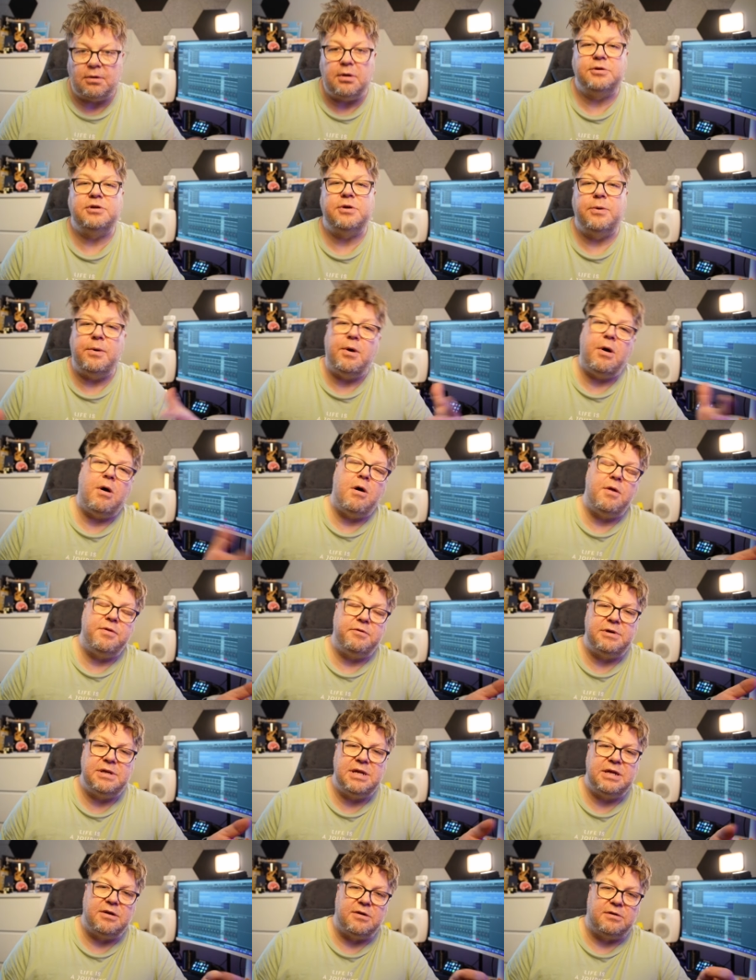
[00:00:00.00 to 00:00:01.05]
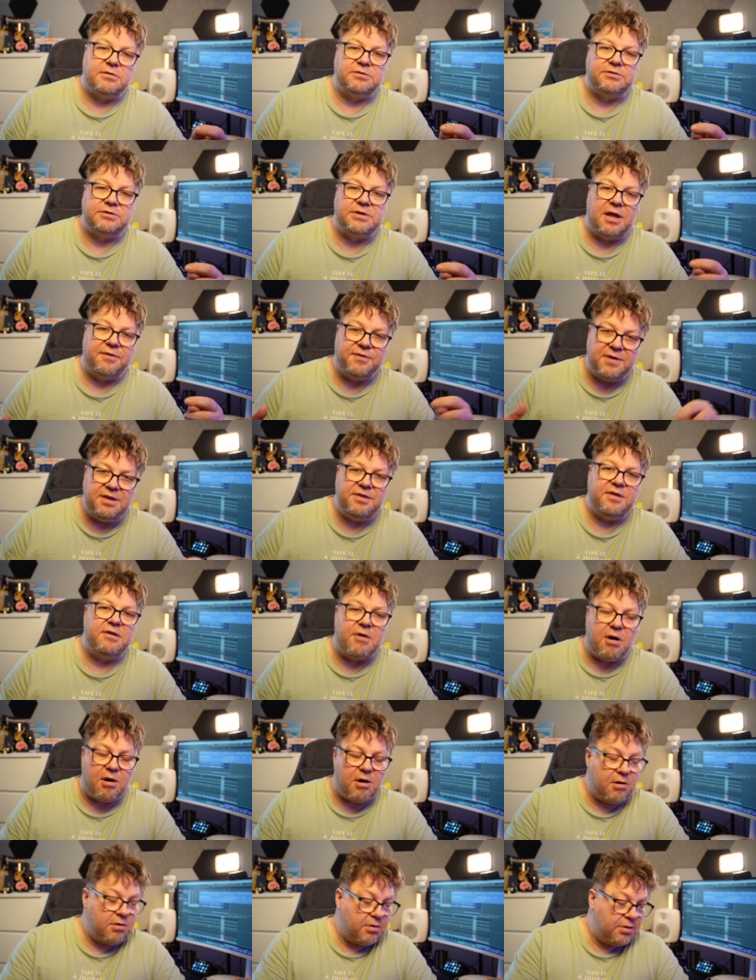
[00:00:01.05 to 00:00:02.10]
So are there any cons? I think there
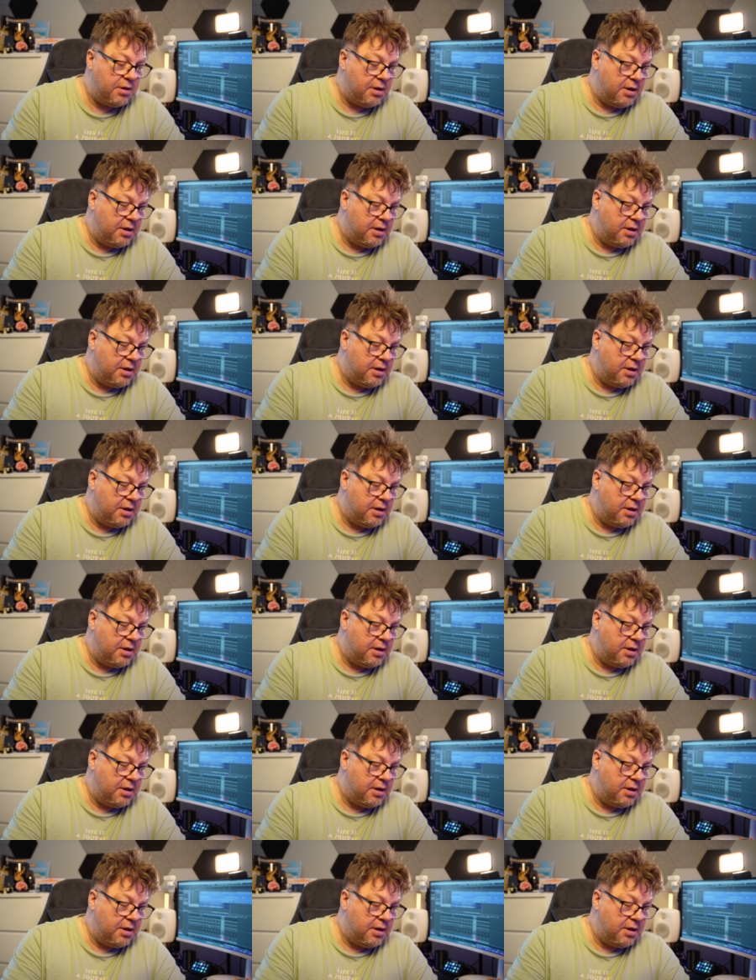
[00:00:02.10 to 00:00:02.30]
are.